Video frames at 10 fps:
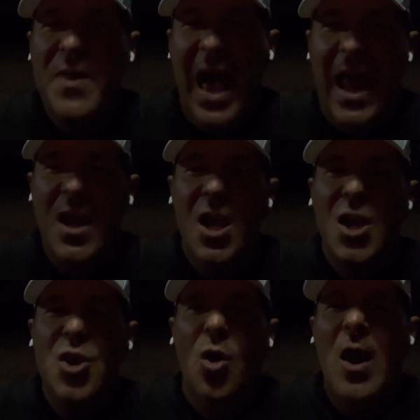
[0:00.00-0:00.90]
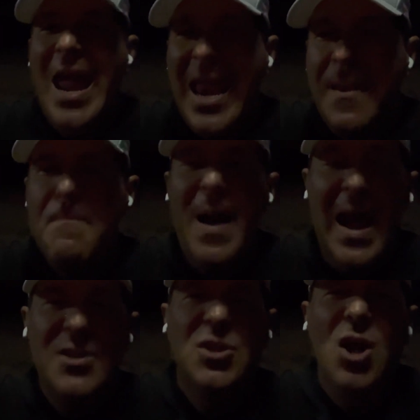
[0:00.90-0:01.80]
that your end
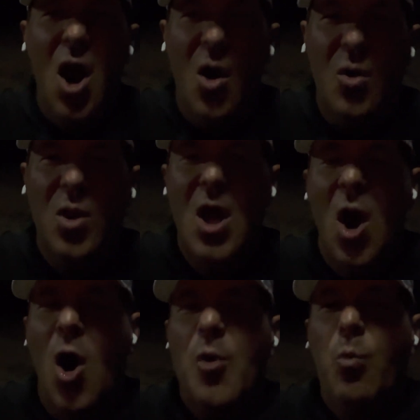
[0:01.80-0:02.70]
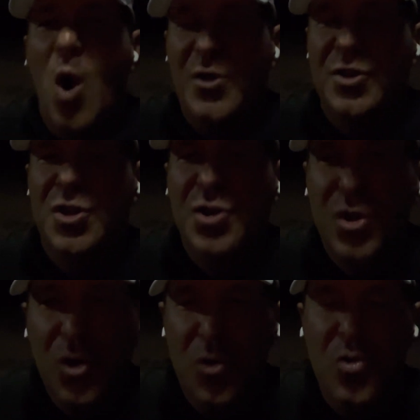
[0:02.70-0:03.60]
based goal on what to
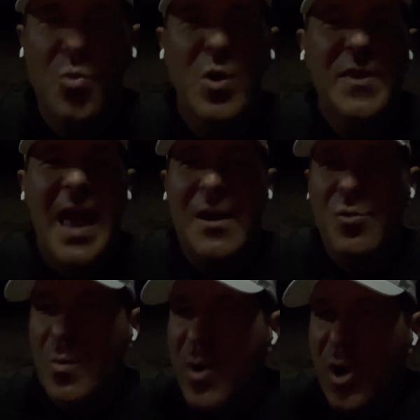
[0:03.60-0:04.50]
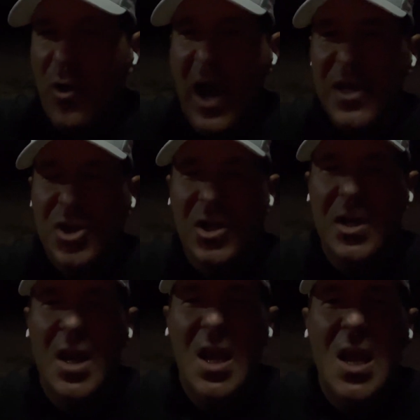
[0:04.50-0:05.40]
do with that remuneration
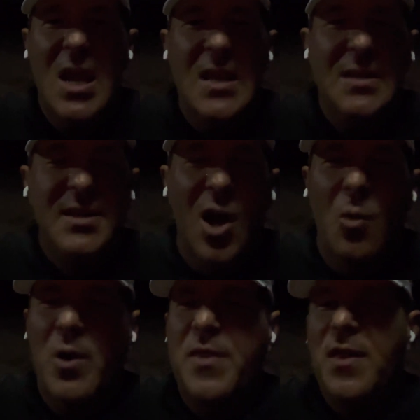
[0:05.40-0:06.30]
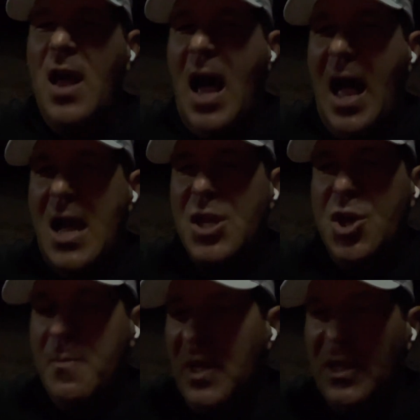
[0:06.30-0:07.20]
is dealt with
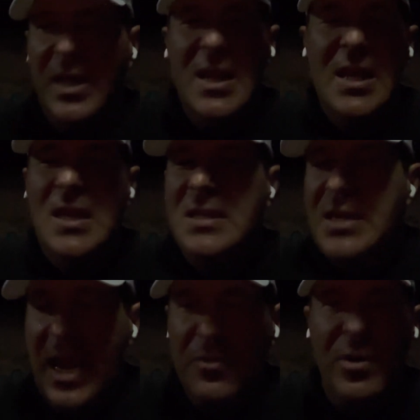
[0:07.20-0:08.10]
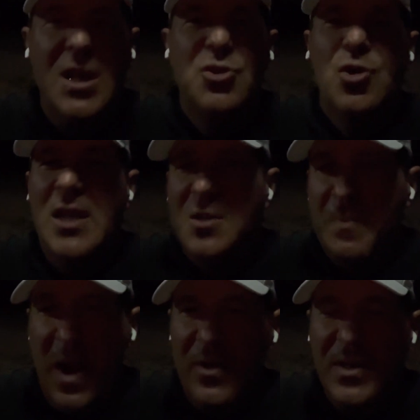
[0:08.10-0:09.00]
humility, integrity,
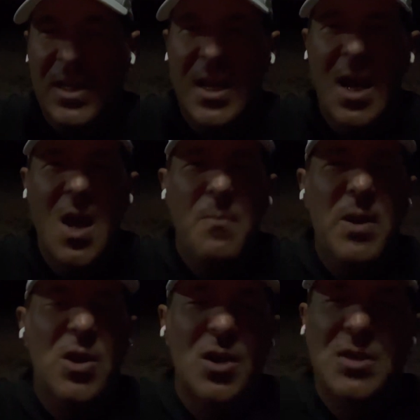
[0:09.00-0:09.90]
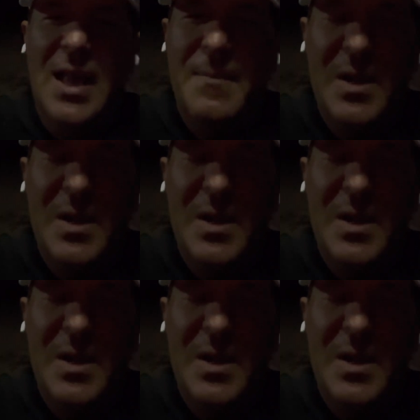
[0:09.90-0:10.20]
transparency. Because let